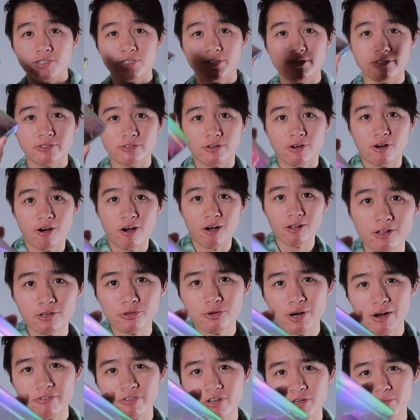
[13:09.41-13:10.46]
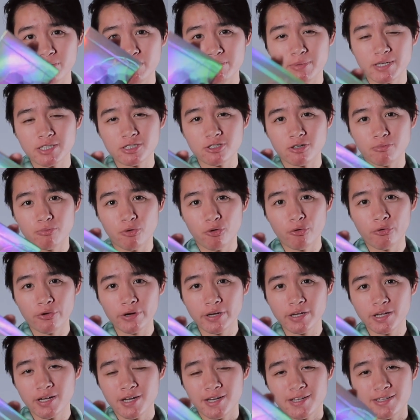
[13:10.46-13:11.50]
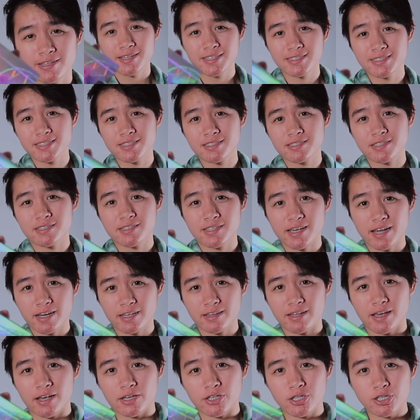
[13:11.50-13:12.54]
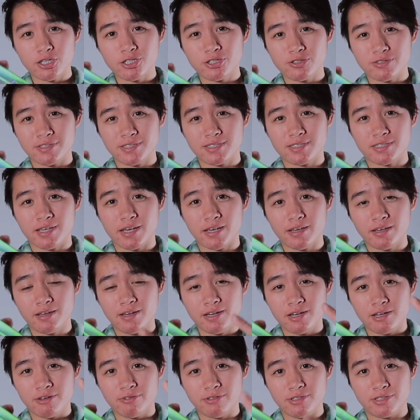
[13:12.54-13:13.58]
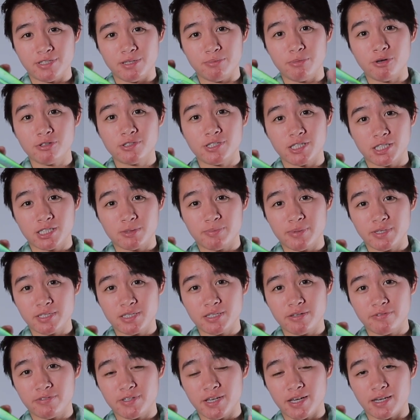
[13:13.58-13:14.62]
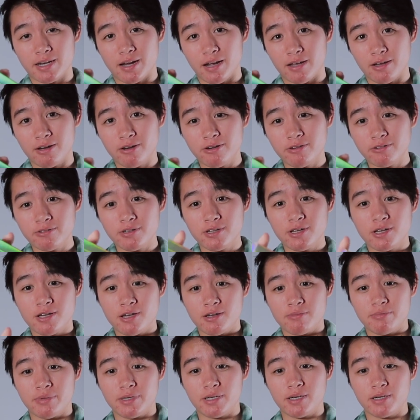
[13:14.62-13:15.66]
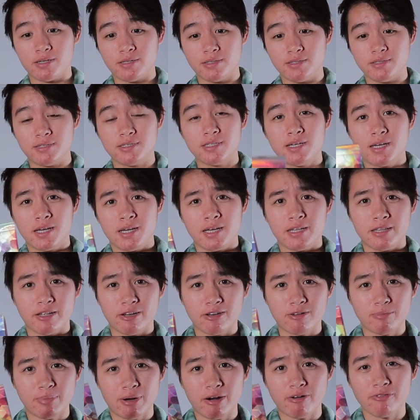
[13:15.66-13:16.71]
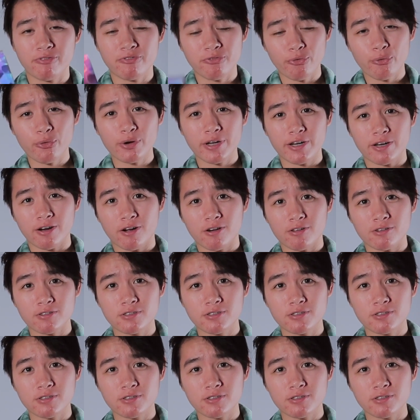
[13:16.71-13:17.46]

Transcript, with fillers: on to Holographic Memento Mori. This is the deck that I usually say was the most expensive deck I own because they're about $40.